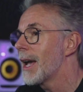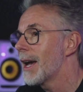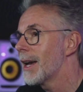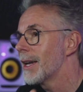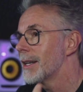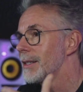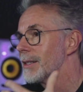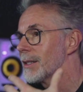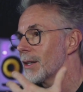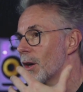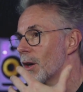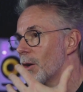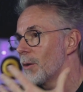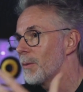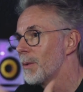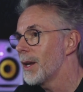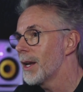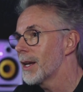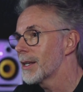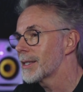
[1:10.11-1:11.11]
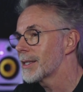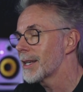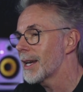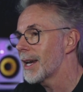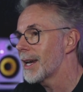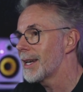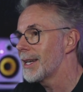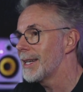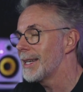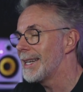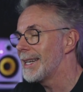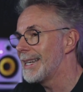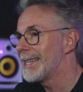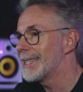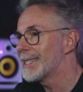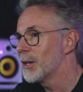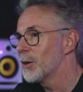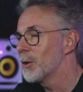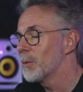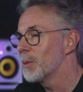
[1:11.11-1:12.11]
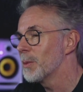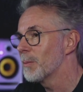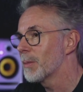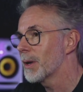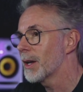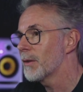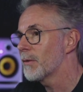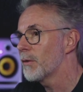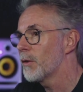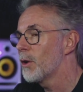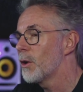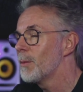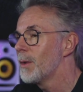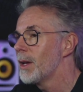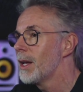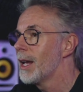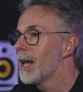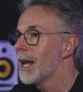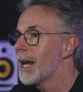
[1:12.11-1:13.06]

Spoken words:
and OBS is an open platform,